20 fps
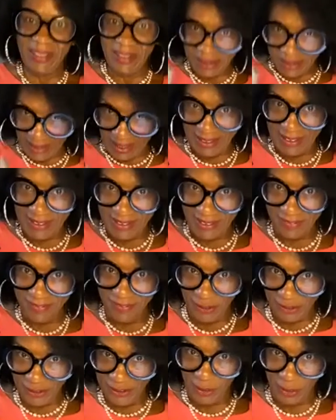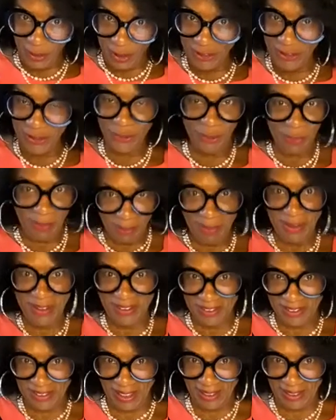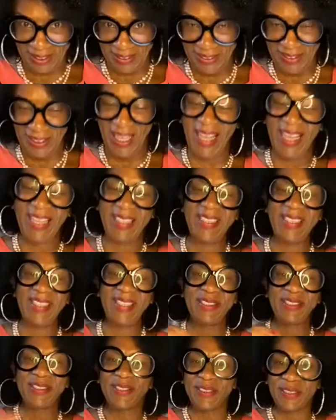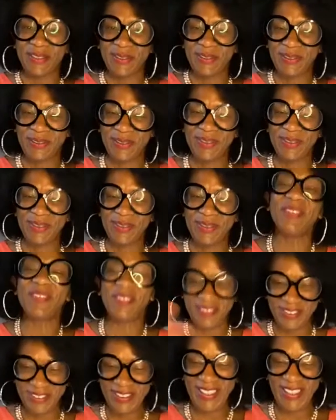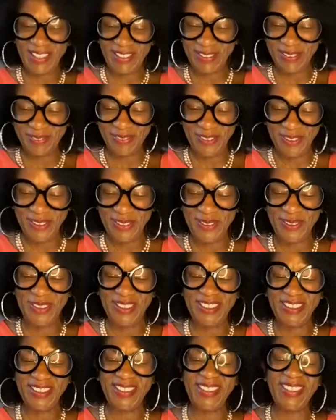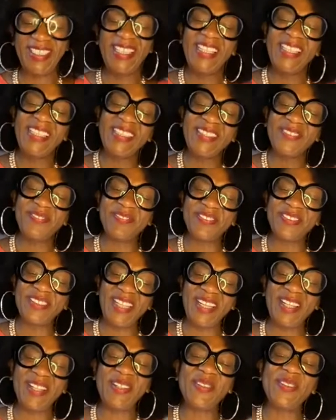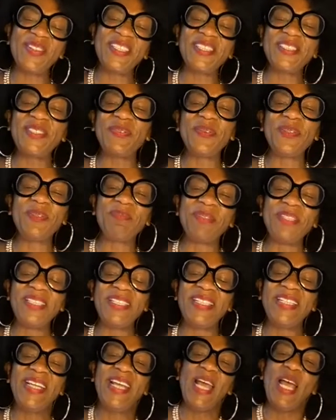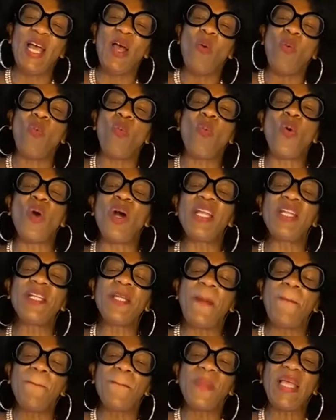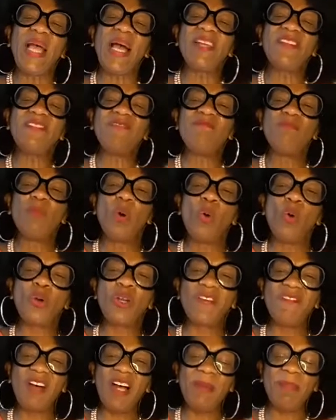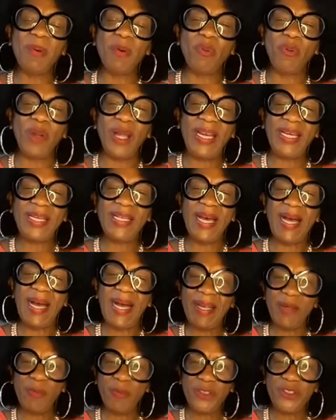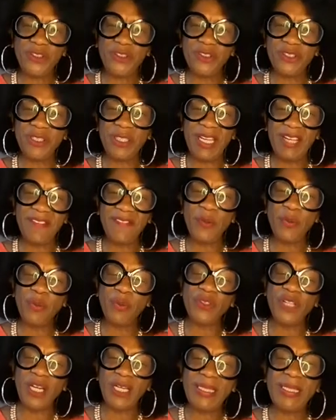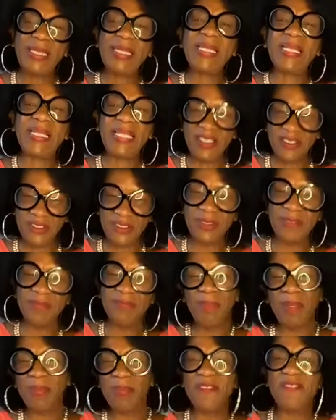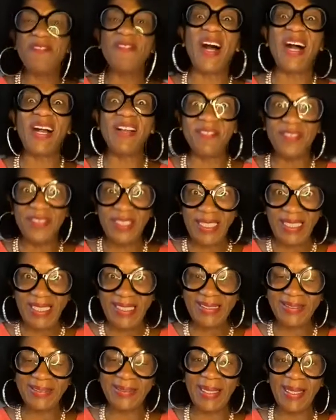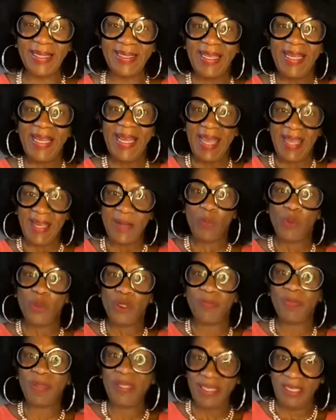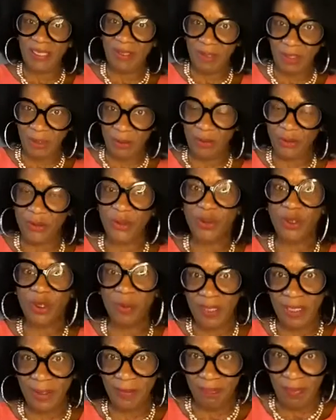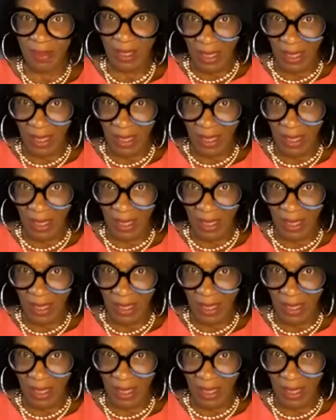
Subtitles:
That's the first question, or maybe the second. And then two, we'll say that's the first question. The second question would be, what kind of mode of operandi would you say if you were trying to list maybe five things that a would-be or soon-to-be